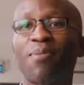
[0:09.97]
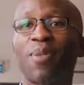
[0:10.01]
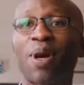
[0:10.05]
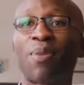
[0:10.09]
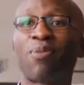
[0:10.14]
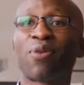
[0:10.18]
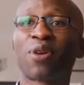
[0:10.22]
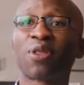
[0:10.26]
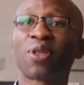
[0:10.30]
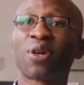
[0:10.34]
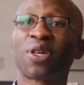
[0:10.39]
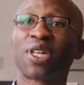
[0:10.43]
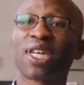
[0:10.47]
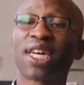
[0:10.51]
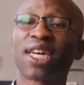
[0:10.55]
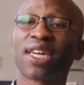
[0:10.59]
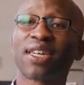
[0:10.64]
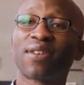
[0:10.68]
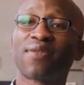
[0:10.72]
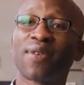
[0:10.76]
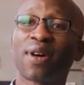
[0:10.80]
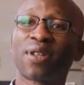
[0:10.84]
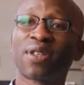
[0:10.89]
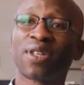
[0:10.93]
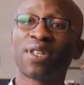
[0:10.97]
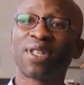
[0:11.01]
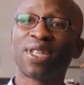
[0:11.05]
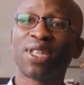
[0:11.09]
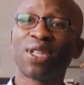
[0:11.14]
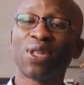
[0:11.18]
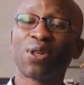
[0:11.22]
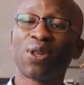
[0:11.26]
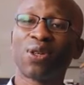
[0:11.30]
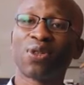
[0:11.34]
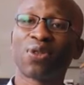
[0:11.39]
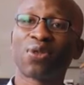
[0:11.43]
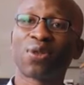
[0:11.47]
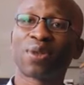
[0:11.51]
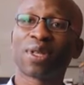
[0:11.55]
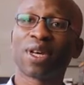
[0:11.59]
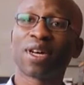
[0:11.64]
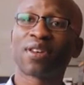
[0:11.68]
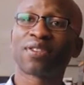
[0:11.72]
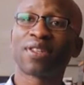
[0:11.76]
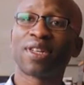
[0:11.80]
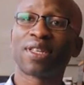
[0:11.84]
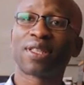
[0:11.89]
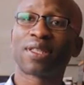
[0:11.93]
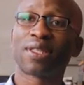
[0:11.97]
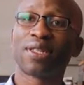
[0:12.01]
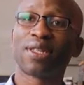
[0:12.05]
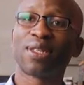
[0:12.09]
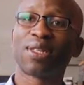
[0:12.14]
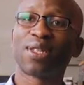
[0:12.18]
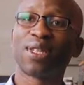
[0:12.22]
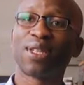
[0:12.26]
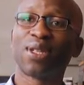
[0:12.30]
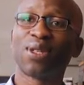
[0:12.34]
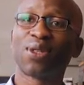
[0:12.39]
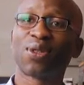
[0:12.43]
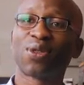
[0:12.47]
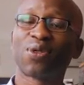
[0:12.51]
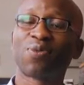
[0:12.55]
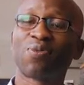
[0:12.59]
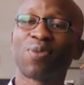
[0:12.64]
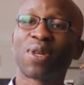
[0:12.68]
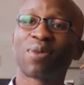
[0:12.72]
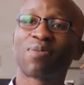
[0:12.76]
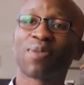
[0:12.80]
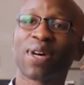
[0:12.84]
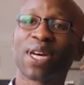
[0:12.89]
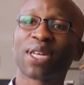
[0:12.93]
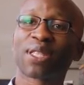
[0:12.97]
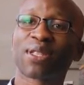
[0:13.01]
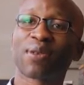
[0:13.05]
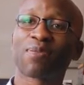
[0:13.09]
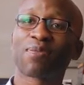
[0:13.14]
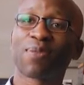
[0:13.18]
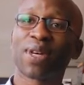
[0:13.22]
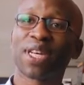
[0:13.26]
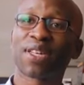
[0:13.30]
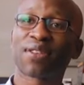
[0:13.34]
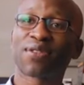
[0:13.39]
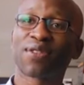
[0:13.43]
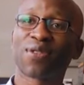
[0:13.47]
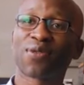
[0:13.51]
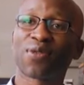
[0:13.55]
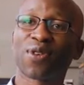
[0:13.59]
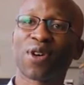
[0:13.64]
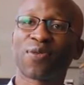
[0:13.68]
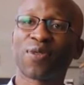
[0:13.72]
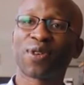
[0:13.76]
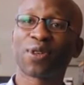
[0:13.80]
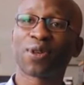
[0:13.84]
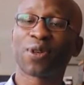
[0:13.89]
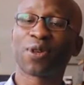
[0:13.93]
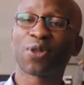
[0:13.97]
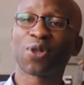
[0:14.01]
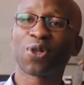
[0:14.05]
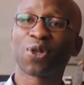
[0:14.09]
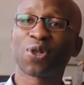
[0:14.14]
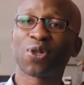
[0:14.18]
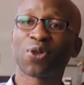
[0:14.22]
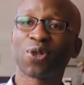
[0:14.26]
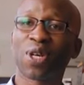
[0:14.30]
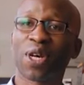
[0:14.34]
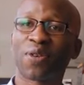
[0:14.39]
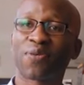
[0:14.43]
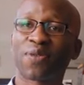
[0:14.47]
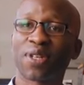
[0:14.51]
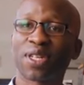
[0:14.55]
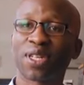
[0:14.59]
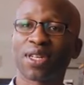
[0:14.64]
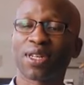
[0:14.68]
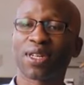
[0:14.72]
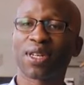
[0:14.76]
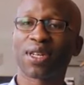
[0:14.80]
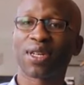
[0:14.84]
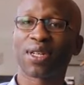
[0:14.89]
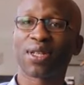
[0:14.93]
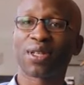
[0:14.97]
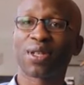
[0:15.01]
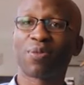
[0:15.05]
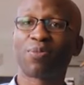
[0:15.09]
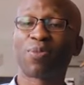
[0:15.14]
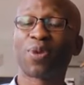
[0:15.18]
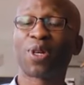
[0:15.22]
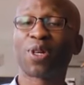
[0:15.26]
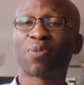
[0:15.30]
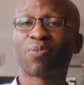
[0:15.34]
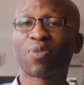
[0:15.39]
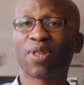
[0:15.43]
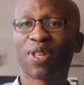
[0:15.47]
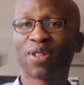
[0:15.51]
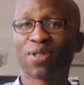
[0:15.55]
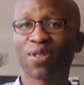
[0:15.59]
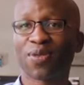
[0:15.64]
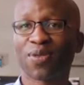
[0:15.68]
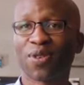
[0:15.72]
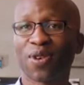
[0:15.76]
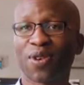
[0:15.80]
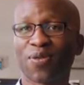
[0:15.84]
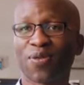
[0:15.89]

My brother and I founded Neo in 2013 to bring back the best of coffee culture to Africa, the birthplace of